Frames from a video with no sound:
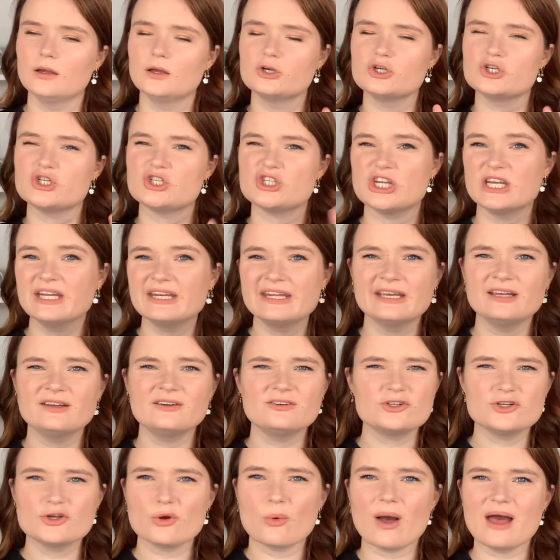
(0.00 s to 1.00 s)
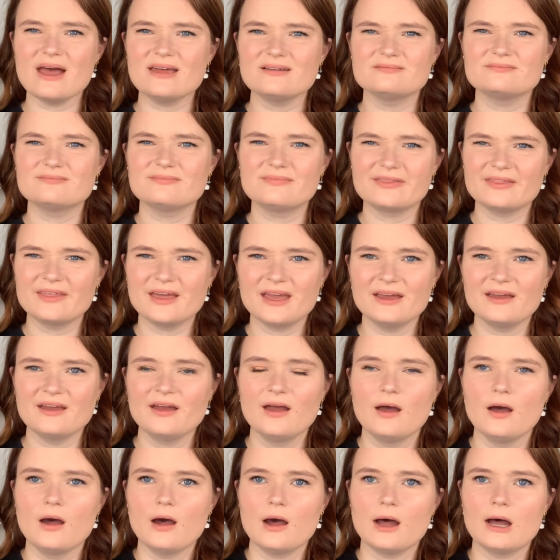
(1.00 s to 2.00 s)
cheating duet thing,
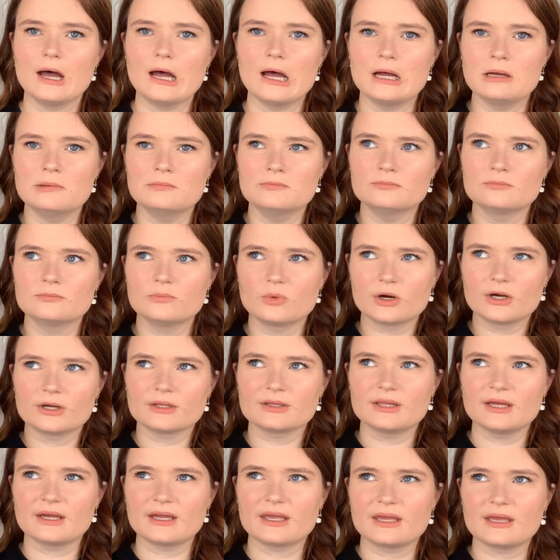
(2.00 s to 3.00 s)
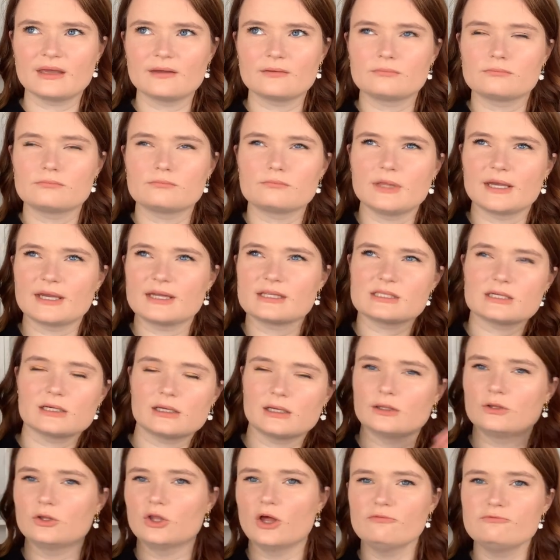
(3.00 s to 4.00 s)
um, where the, like it's like
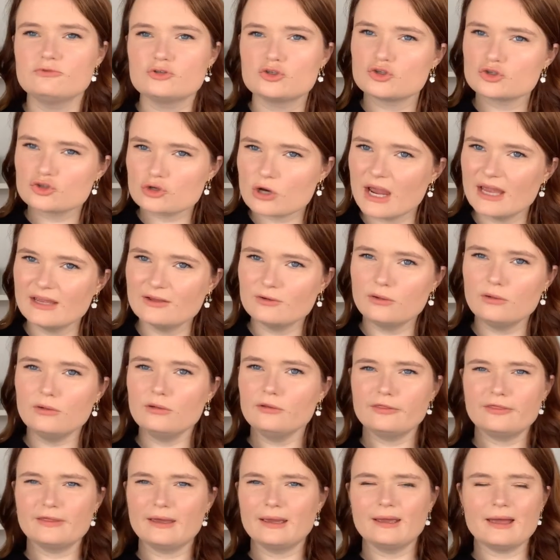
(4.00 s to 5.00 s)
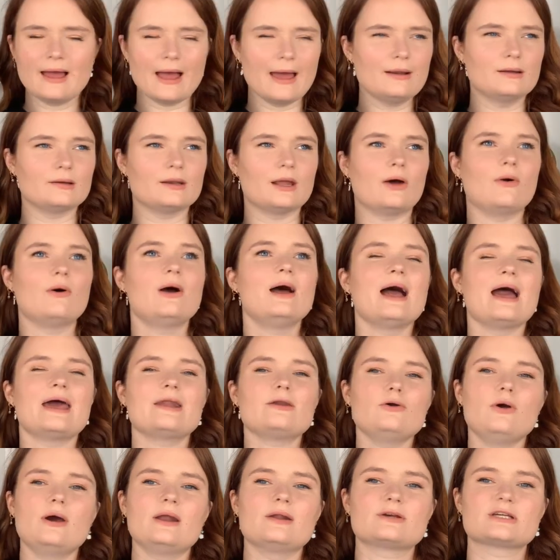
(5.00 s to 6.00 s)
a love triangle thing. I don't know. I don't
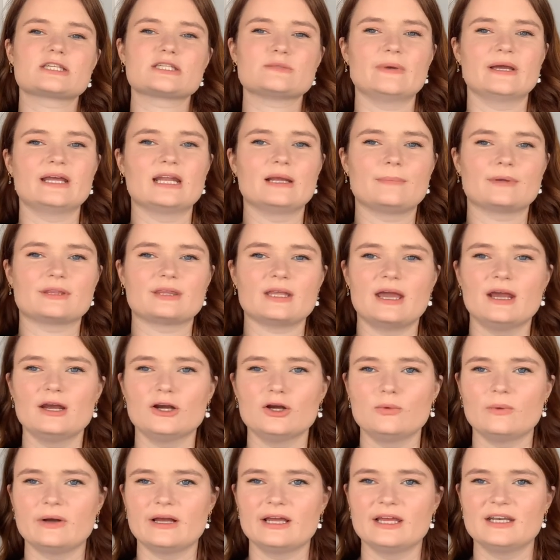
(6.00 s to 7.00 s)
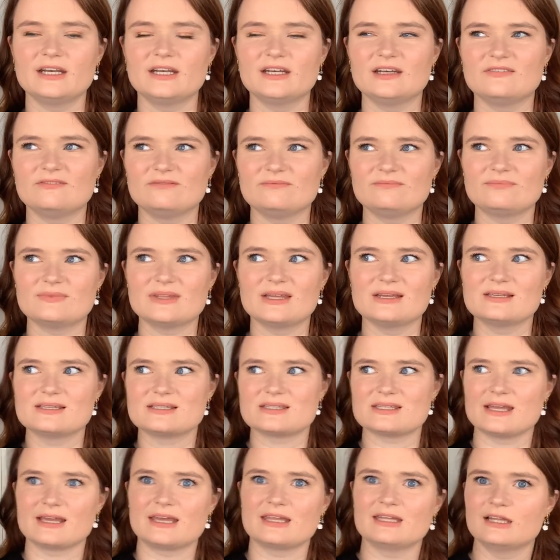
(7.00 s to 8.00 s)
know how to explain it, but the heroine
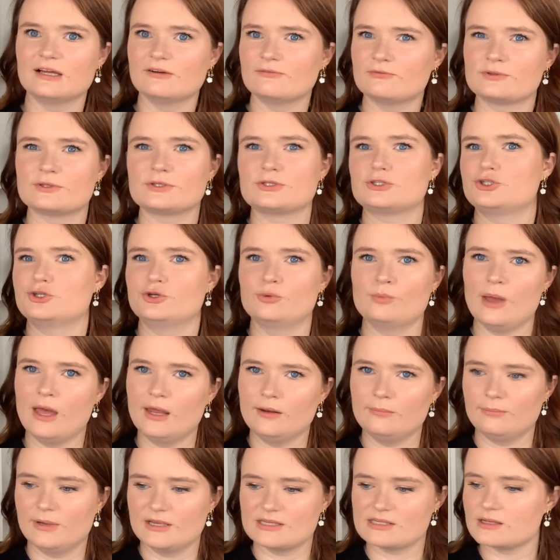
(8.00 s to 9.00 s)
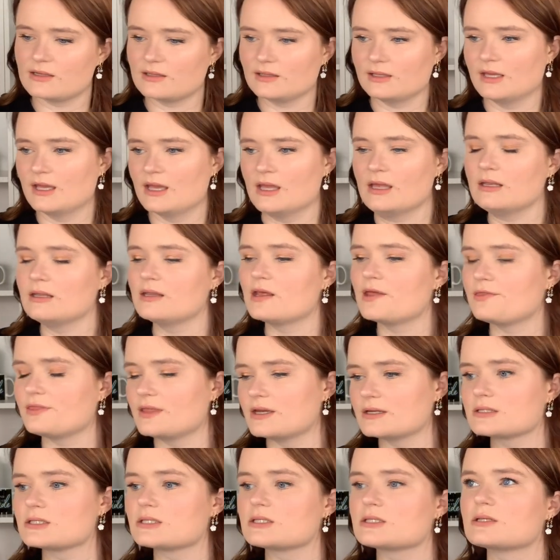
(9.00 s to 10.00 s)
is like in love with two men basically in
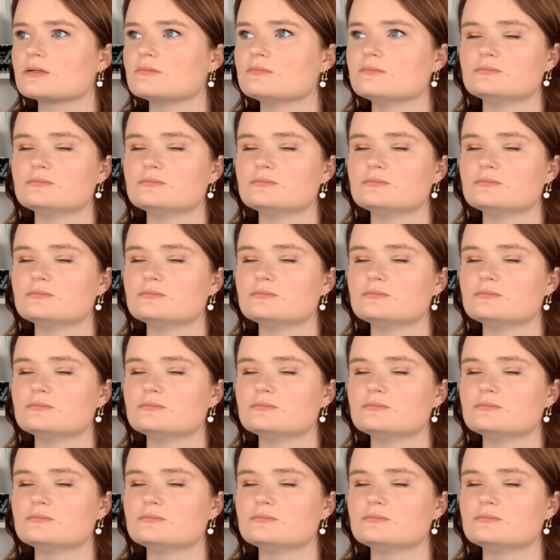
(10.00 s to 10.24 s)
this